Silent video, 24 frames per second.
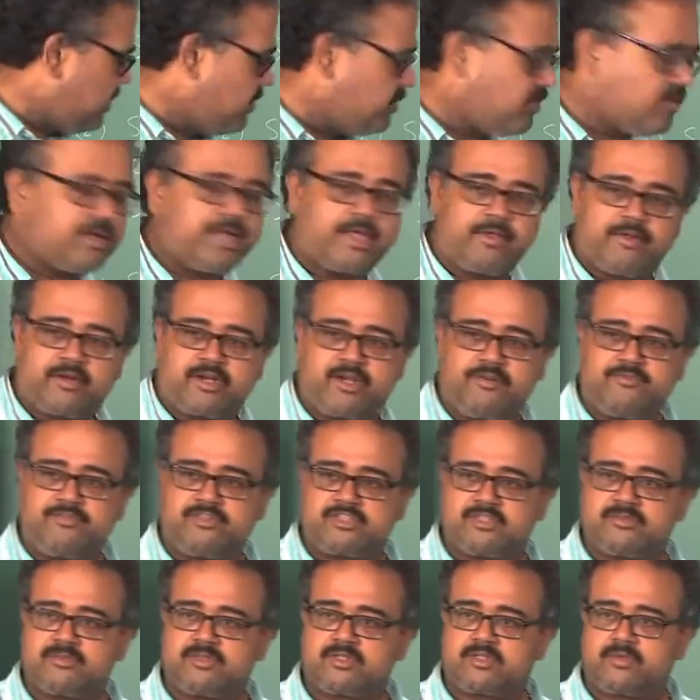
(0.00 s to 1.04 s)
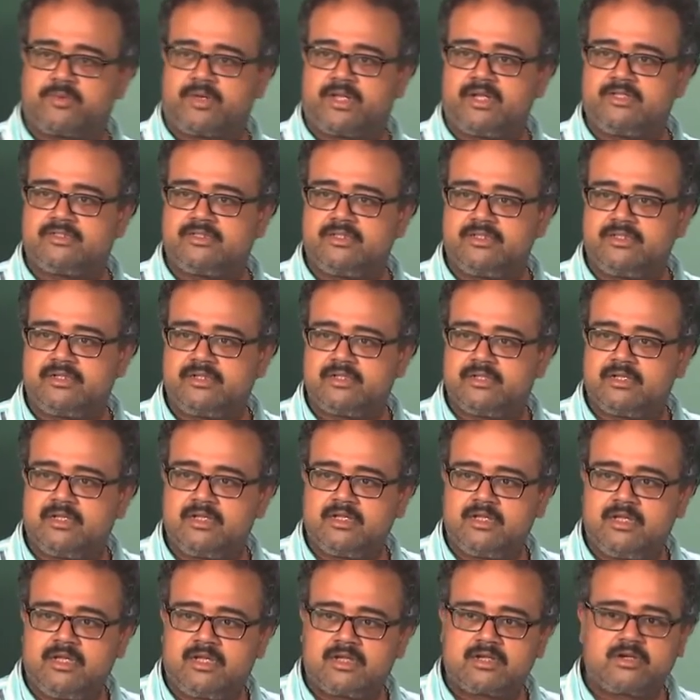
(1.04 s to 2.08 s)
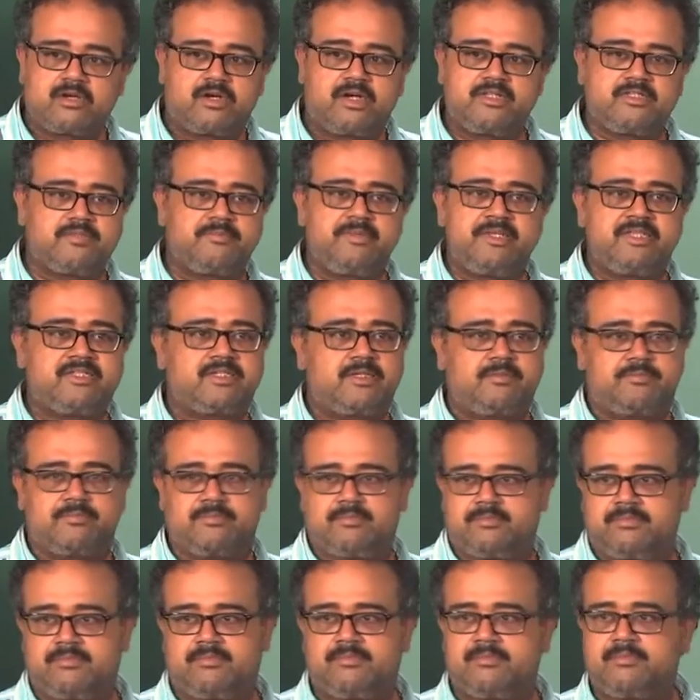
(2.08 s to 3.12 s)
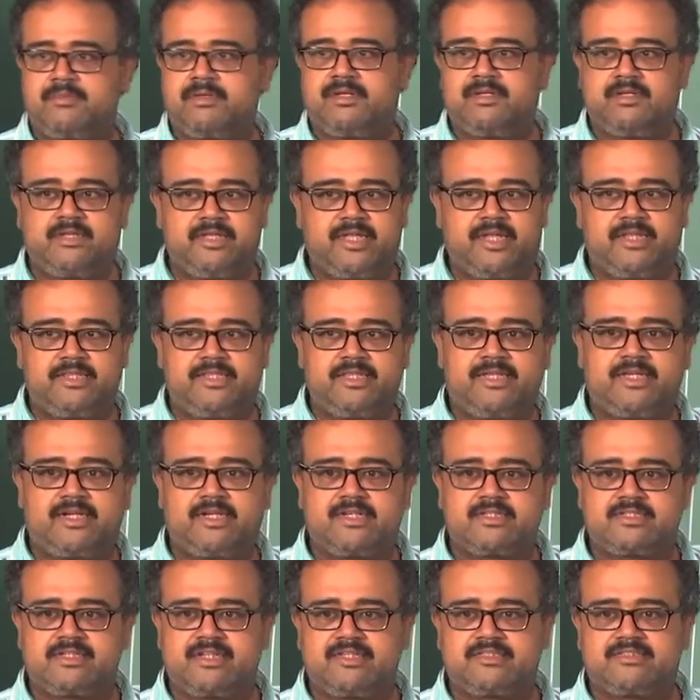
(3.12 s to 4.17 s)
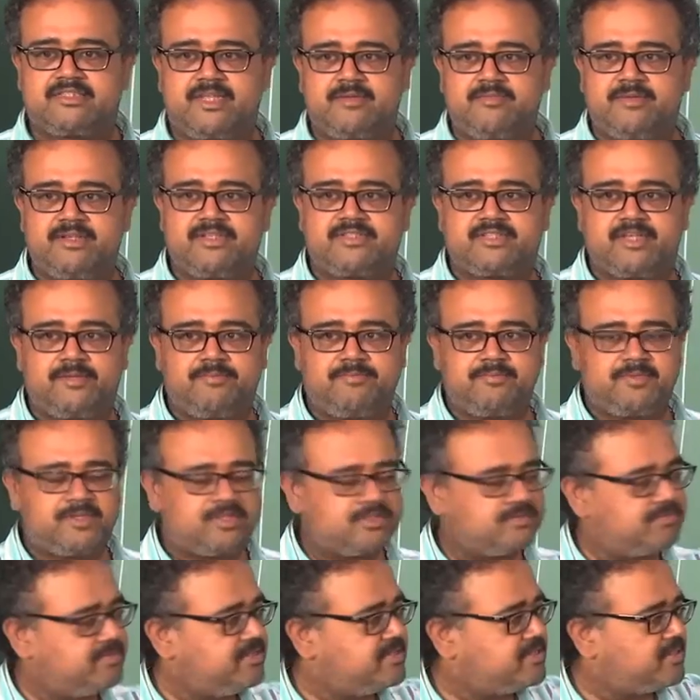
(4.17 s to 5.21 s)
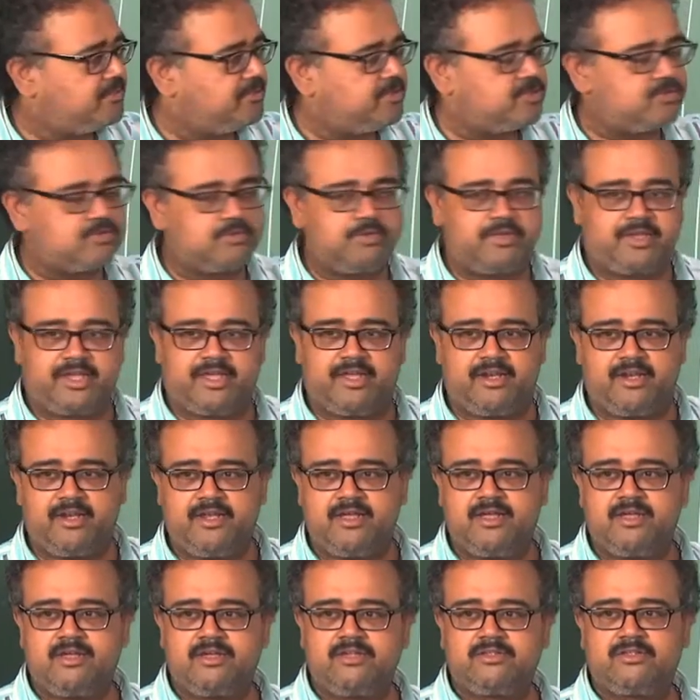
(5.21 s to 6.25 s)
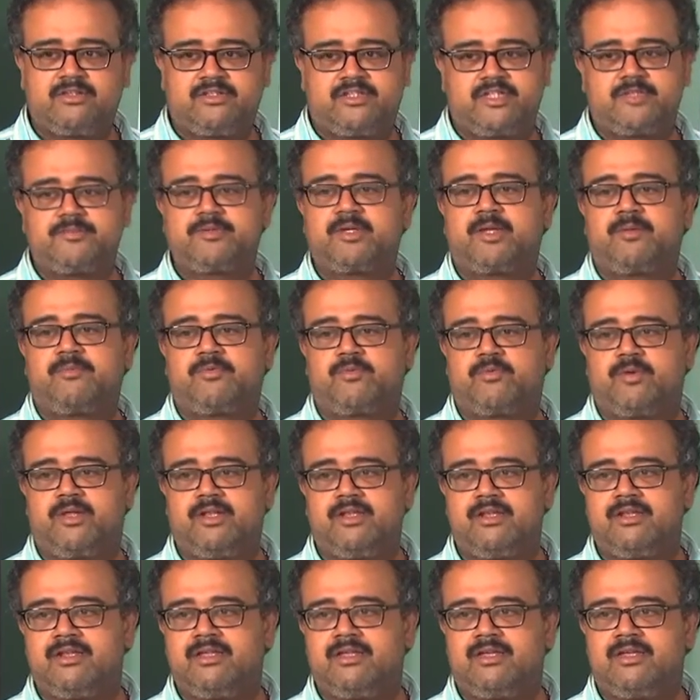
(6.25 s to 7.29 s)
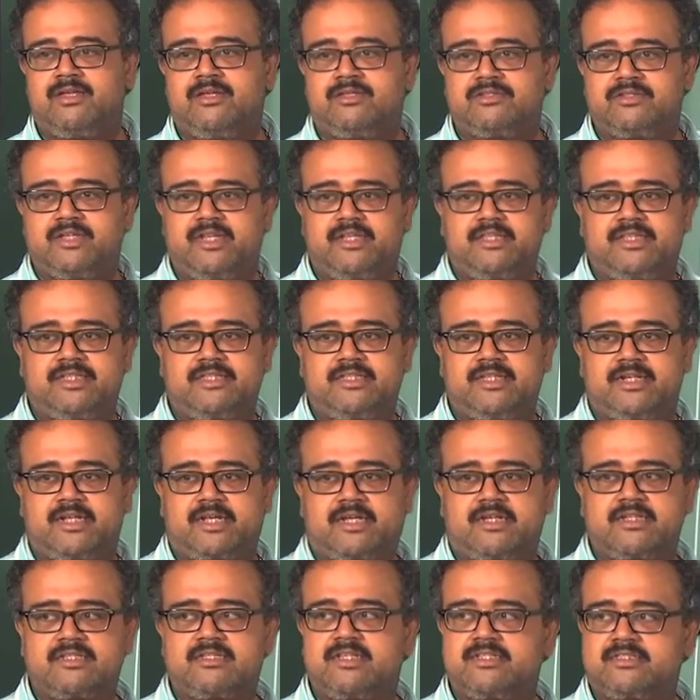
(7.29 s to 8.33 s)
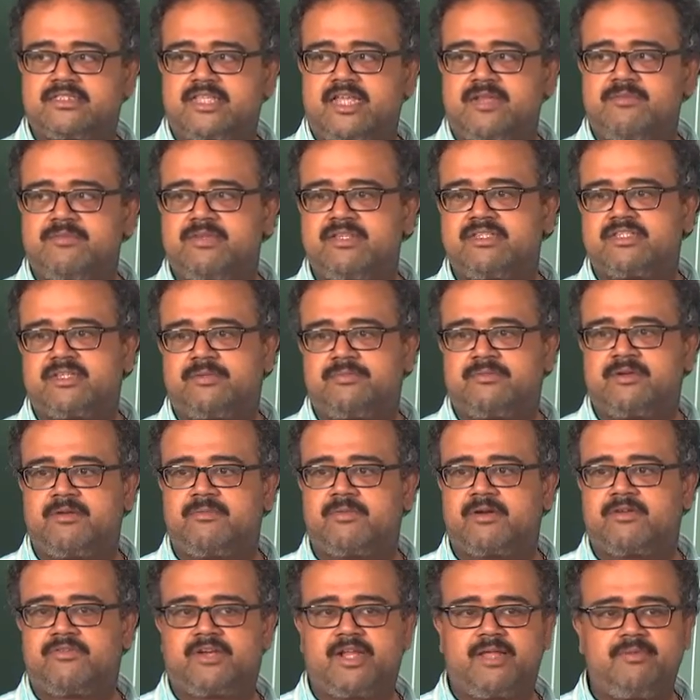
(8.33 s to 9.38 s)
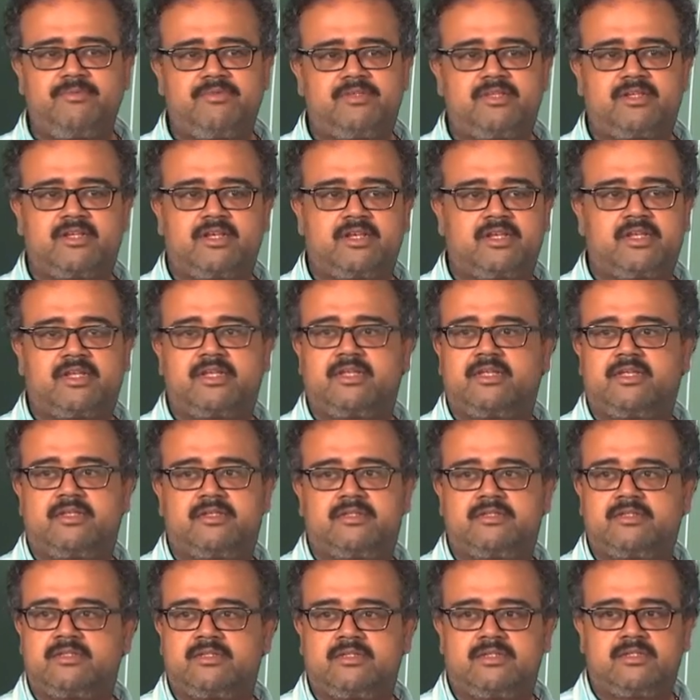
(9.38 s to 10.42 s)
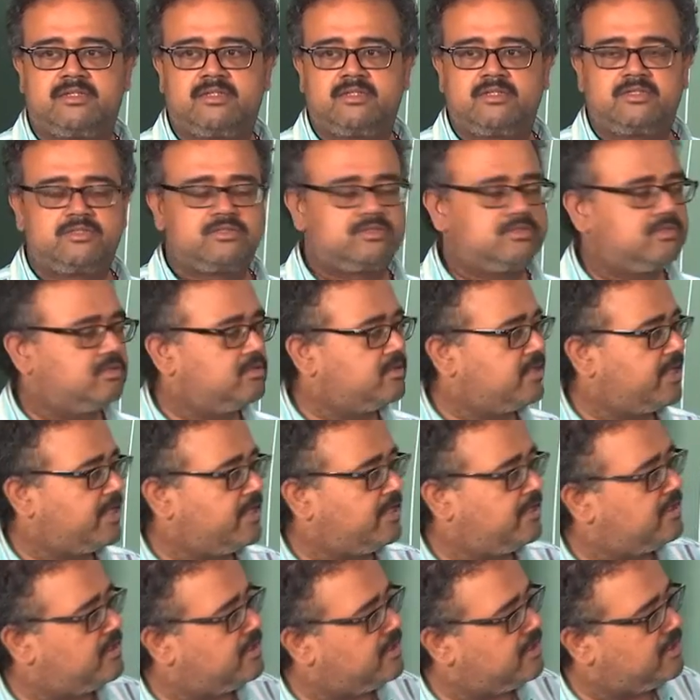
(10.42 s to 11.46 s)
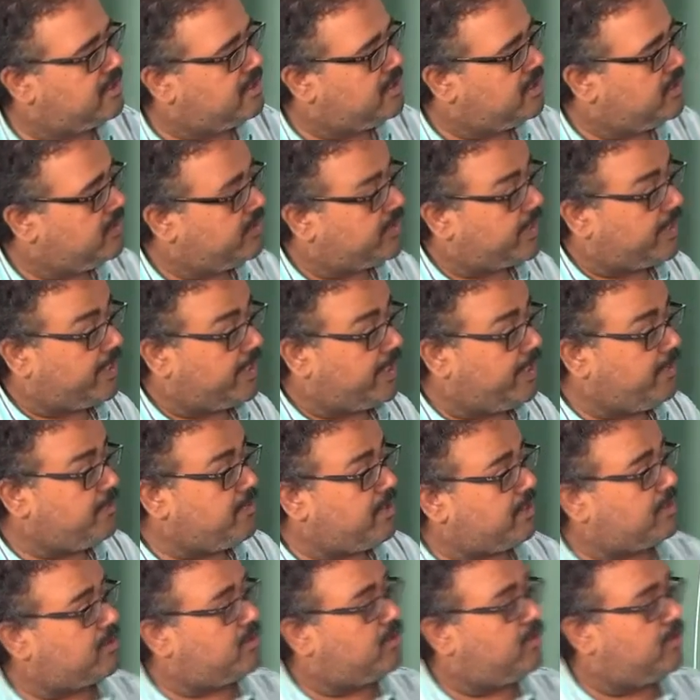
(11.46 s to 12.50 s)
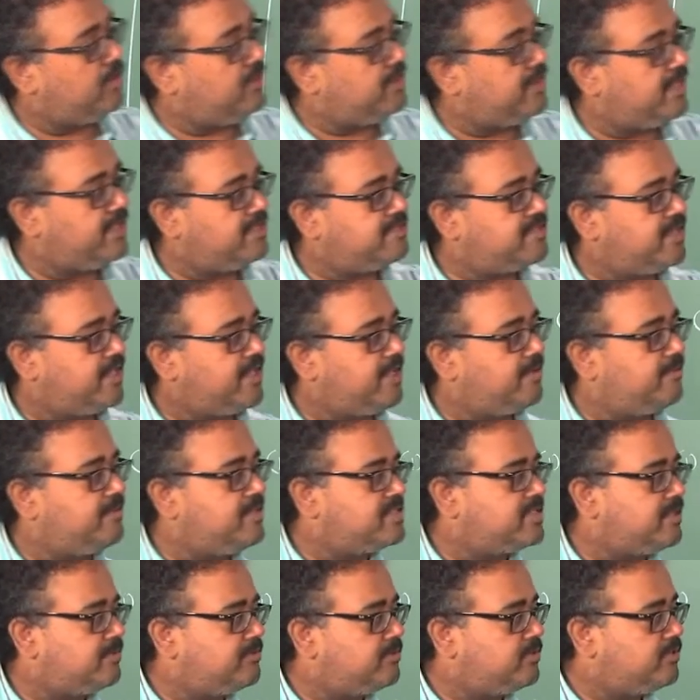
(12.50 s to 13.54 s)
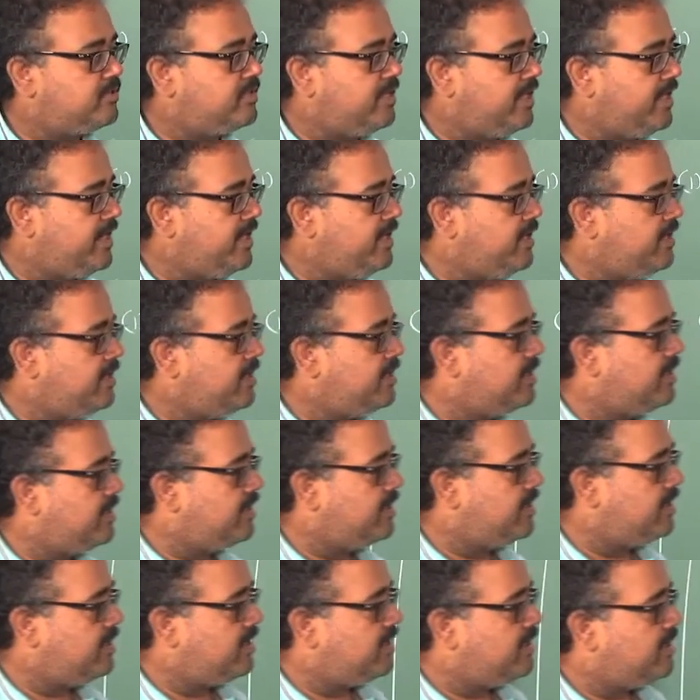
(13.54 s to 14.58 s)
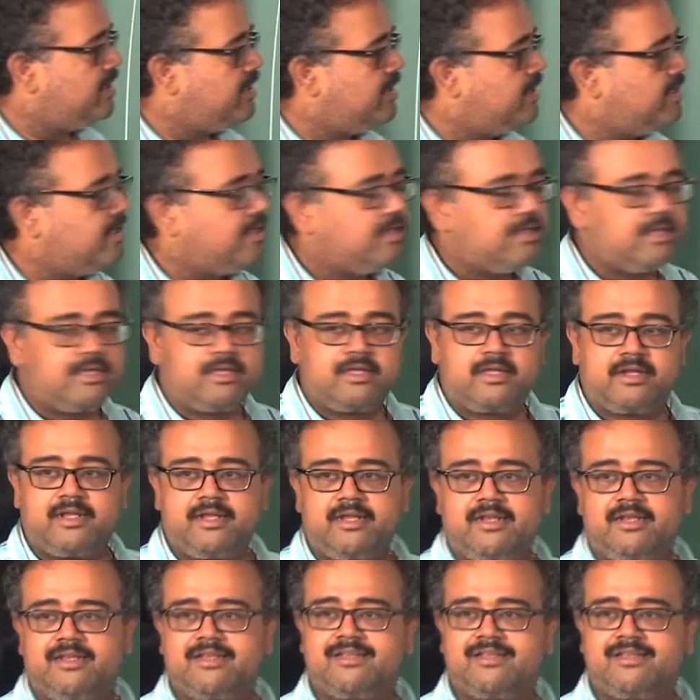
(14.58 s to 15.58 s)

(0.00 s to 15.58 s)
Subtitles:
oh okay, you are confused about the one, is it? No, it is min sub. Anything occurs less than min sub, because min sub is 2 here, so it just becomes 1. So anything that occurs less than min sub number of times, it will. So we can rework the whole thing, setting min sub to 3, right?